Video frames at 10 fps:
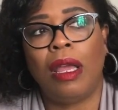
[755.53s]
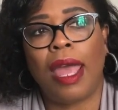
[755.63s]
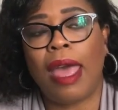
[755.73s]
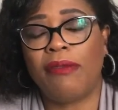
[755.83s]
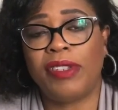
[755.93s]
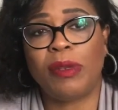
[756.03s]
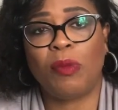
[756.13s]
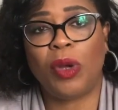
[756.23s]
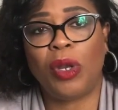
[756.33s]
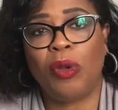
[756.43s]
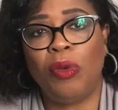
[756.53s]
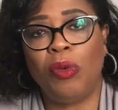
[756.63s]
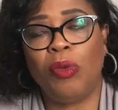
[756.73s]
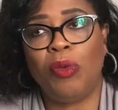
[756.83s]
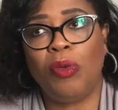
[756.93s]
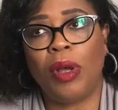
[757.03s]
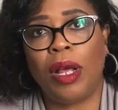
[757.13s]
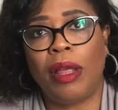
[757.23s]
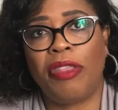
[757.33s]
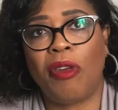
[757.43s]
have someone who
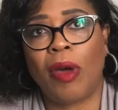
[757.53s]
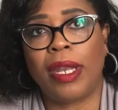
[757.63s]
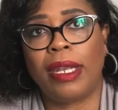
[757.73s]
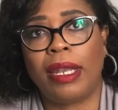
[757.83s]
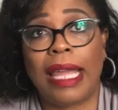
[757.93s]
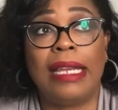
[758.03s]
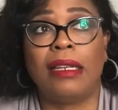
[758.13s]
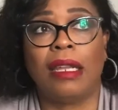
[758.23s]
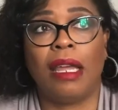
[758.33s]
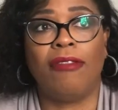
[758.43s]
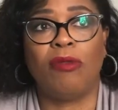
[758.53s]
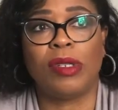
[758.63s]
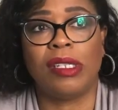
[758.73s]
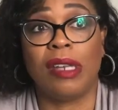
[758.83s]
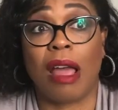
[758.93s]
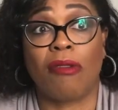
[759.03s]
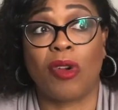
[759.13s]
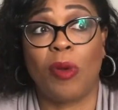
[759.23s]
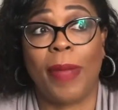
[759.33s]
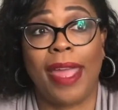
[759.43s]
uh, thought light and love was not
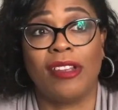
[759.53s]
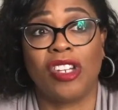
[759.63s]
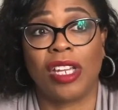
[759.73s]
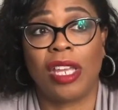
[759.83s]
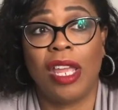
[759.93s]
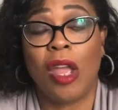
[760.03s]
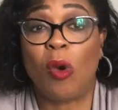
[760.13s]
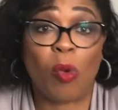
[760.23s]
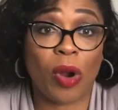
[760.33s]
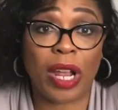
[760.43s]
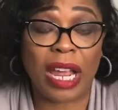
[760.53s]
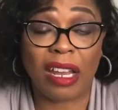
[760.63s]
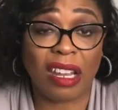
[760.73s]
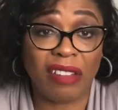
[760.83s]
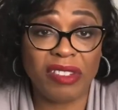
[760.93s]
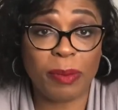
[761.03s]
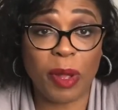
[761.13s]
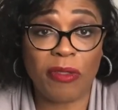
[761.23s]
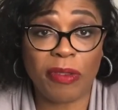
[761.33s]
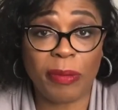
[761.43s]
real magic working a love
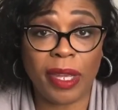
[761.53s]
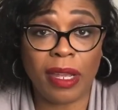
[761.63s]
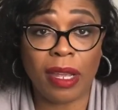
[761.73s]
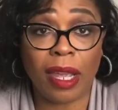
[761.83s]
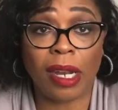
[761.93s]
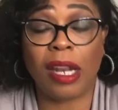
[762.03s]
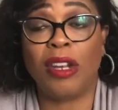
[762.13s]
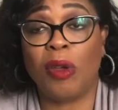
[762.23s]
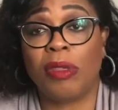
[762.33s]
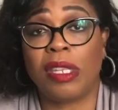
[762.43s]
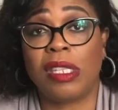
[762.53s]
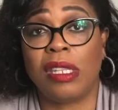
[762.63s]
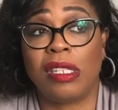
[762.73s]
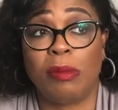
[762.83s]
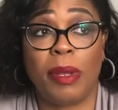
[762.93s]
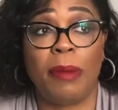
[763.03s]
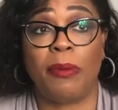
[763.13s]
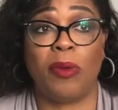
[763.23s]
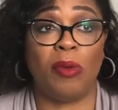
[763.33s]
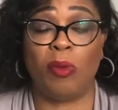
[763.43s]
spell for me. And I know this these
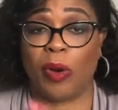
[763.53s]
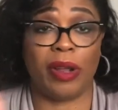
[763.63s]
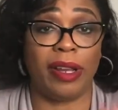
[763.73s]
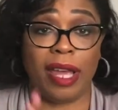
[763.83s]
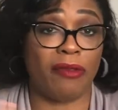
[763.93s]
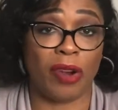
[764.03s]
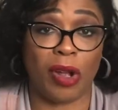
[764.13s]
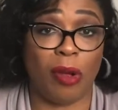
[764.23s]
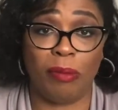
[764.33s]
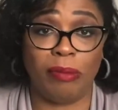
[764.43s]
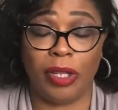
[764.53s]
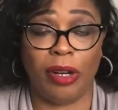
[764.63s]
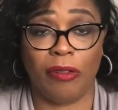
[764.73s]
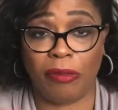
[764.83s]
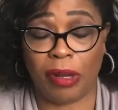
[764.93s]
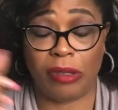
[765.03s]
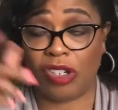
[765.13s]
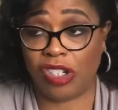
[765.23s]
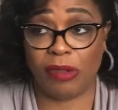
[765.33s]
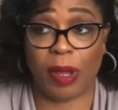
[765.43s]
people work in that realm, you know, uh,
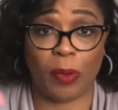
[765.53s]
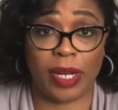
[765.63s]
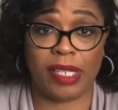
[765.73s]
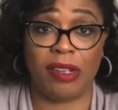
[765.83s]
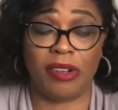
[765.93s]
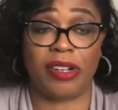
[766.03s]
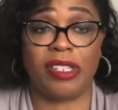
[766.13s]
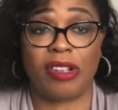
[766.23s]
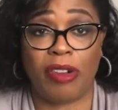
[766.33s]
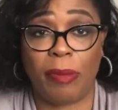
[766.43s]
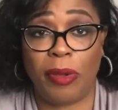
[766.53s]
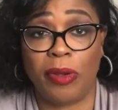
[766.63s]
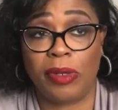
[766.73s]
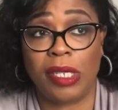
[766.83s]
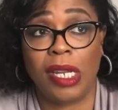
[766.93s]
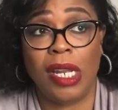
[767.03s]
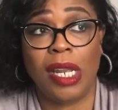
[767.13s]
judging by what I see on their Instagram posts.